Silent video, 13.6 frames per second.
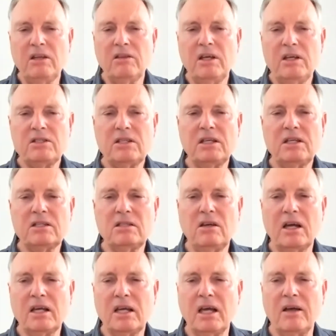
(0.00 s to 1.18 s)
there's things
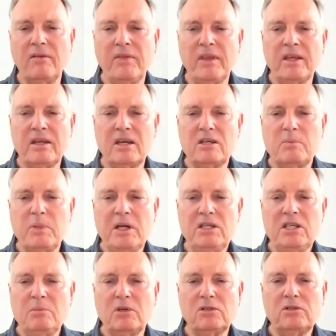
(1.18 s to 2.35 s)
like a
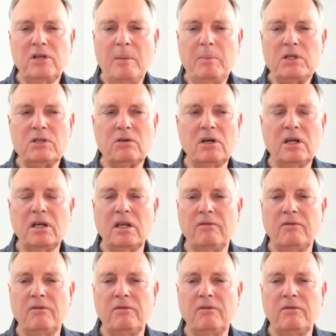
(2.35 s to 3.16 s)
trapezium or trapezoid.